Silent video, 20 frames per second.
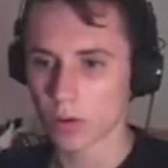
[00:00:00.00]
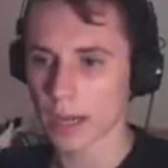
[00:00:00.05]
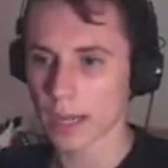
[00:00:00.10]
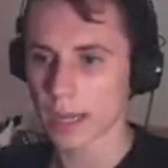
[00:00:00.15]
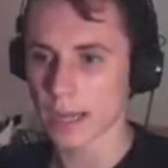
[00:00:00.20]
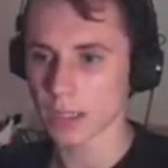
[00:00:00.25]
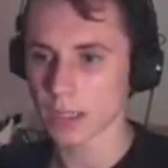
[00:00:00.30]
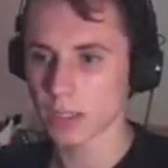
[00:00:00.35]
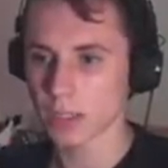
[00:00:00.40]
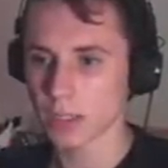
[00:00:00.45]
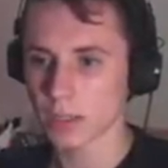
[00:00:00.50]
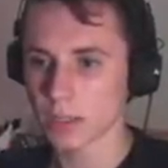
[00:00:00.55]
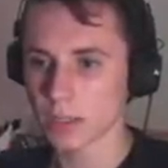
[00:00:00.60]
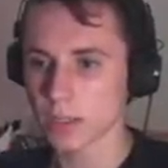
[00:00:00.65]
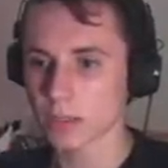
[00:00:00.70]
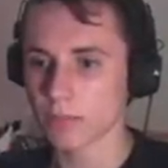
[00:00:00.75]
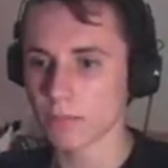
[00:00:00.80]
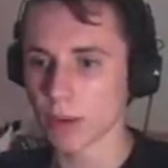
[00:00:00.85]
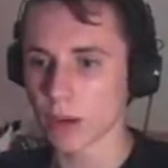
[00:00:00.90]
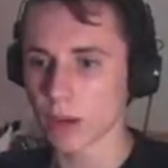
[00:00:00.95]
Right, actually,
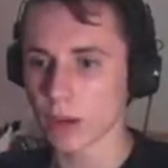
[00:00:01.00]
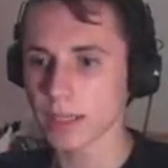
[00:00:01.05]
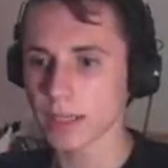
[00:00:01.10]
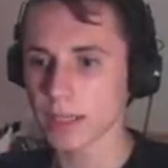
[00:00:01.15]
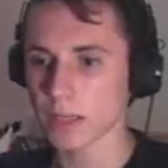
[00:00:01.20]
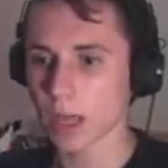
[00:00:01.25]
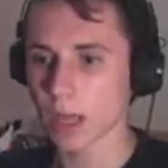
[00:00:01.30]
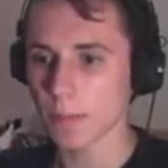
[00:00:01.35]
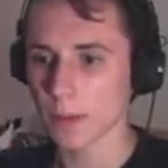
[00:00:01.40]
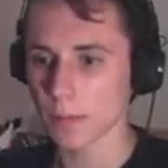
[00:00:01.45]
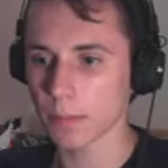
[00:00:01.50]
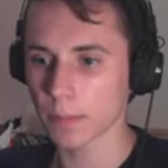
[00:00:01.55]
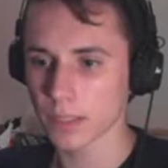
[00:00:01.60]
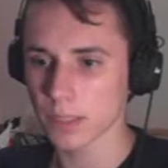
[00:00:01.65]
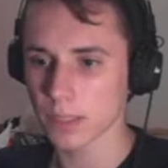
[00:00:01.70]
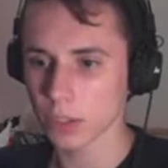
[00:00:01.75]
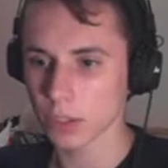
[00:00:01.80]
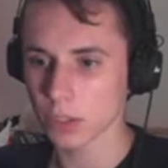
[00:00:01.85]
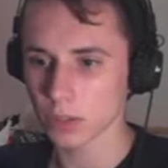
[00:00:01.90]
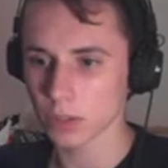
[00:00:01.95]
this is my sniping
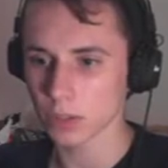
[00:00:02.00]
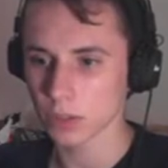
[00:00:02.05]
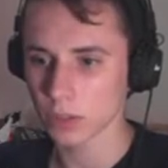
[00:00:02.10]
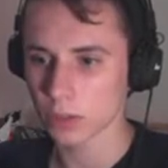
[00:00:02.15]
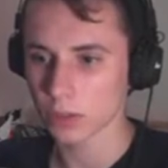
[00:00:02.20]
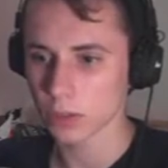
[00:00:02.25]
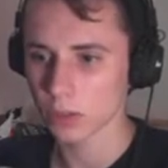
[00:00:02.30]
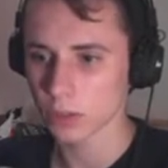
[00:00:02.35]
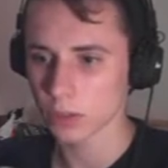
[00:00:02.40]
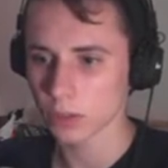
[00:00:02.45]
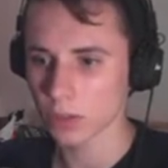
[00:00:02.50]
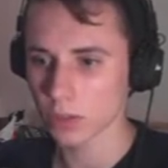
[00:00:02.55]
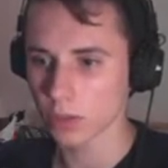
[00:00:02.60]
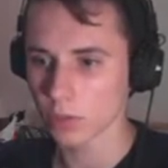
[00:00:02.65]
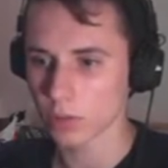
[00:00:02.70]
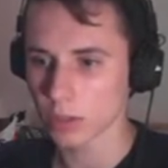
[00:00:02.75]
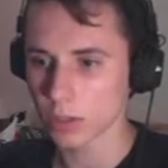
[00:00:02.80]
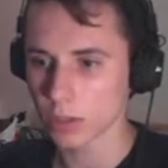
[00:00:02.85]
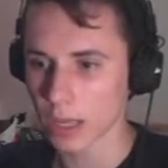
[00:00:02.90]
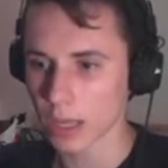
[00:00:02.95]
position.
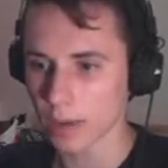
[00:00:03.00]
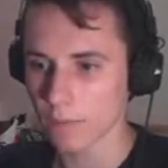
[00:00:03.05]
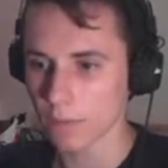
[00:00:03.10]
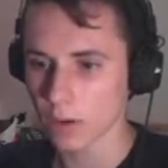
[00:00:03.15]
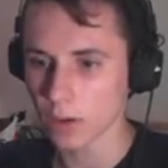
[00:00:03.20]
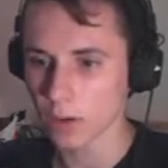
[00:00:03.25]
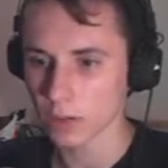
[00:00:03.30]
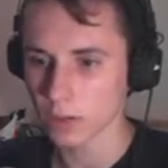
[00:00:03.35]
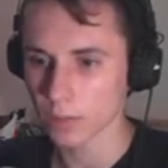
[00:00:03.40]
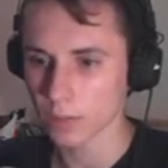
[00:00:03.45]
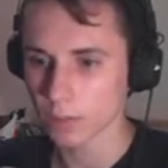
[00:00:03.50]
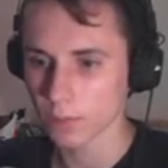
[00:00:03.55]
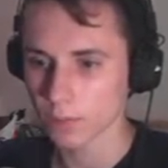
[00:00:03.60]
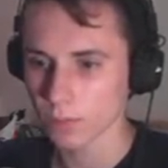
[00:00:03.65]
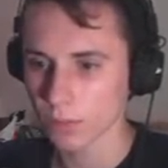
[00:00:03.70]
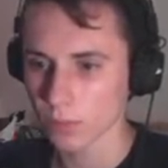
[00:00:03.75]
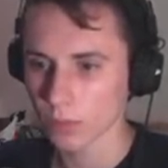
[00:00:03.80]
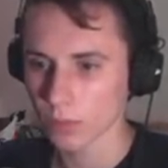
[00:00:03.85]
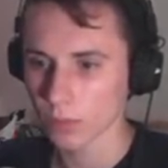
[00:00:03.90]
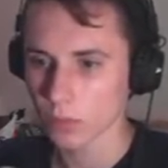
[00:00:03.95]
So you can get fucked.
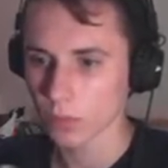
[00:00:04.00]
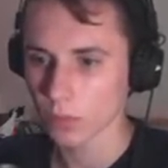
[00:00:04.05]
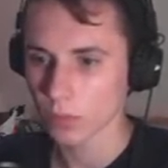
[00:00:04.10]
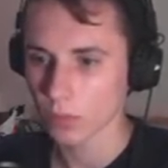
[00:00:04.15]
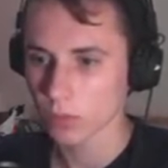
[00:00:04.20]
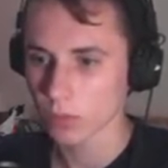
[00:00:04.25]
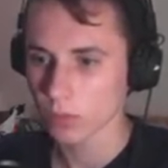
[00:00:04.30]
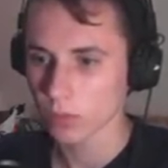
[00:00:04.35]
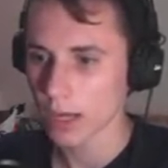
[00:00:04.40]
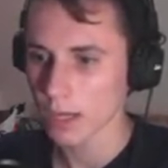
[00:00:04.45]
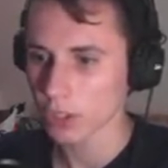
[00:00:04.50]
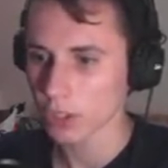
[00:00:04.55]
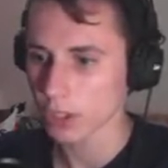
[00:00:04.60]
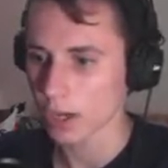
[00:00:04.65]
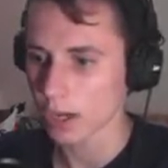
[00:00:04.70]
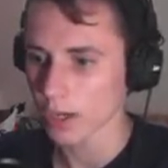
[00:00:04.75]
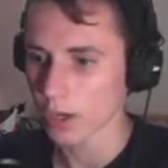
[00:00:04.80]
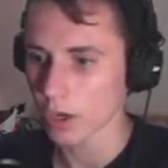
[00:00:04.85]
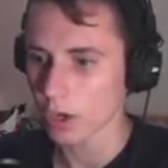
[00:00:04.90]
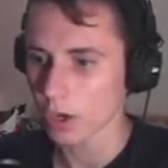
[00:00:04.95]

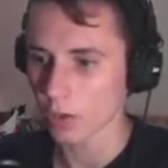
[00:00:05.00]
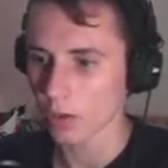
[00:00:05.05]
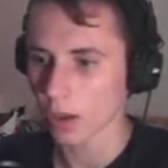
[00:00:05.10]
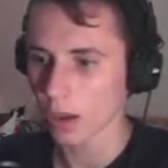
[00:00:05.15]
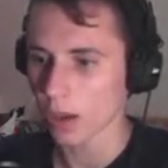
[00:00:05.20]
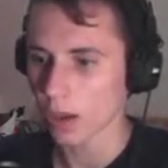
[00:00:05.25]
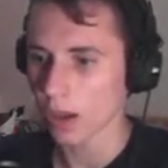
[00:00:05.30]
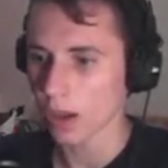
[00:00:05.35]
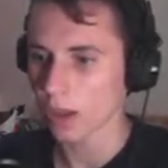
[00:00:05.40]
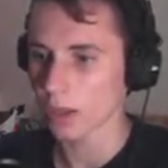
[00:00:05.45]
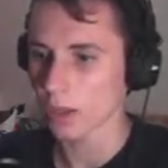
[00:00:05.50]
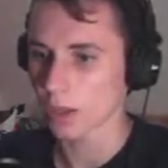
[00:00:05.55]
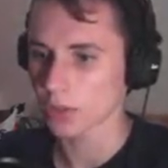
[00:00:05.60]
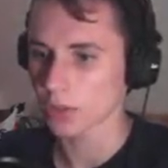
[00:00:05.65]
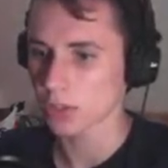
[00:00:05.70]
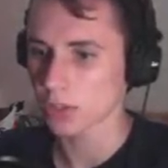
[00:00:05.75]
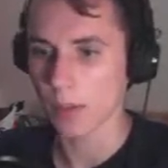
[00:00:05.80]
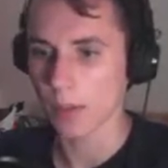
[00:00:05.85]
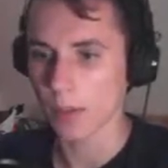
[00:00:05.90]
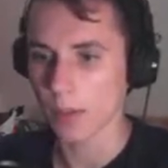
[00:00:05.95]
Actually, I know
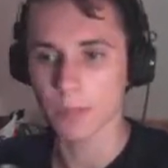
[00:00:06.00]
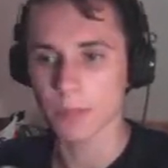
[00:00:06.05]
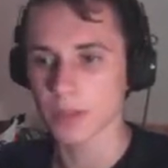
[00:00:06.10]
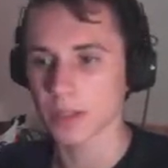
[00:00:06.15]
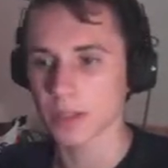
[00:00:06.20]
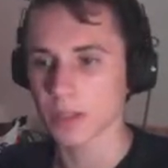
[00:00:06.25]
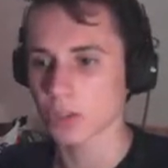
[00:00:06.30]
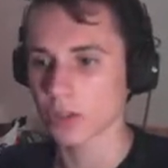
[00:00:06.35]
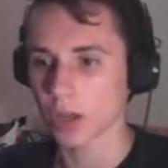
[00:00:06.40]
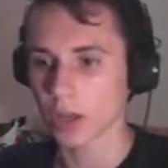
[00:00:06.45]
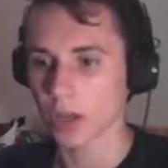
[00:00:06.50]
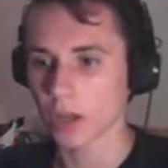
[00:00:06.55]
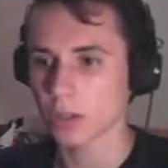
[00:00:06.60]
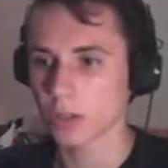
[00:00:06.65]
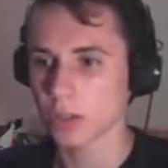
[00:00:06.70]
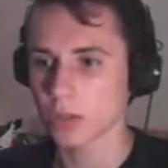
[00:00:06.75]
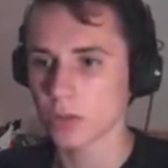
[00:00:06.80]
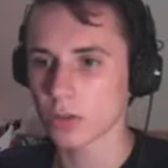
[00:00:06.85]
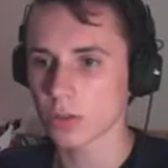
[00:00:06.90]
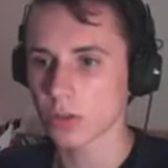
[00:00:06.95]
another sniping position that I
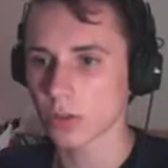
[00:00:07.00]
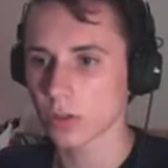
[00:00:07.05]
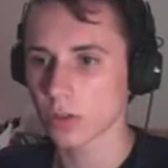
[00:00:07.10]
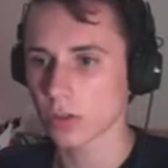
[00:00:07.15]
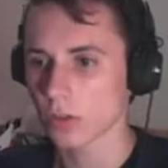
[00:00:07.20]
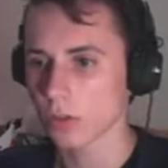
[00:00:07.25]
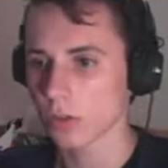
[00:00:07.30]
could use.